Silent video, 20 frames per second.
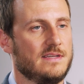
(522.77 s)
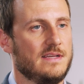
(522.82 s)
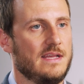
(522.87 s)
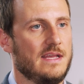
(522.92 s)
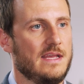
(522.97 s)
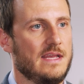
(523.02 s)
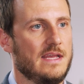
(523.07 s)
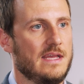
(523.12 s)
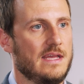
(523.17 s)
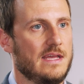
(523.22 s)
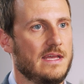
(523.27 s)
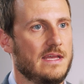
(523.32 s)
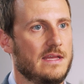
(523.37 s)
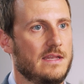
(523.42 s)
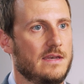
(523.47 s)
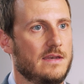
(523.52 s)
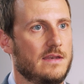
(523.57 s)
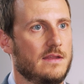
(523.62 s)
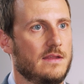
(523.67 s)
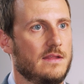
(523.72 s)

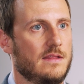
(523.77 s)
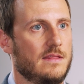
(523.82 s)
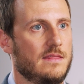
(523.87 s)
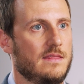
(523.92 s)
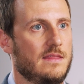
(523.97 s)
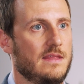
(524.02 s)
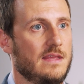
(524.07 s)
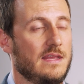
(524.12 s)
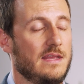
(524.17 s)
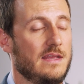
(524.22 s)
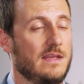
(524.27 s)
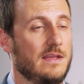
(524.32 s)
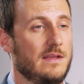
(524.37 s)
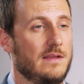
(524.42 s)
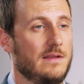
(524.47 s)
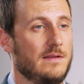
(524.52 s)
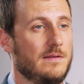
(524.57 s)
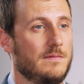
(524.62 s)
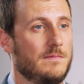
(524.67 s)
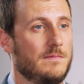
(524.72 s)
and the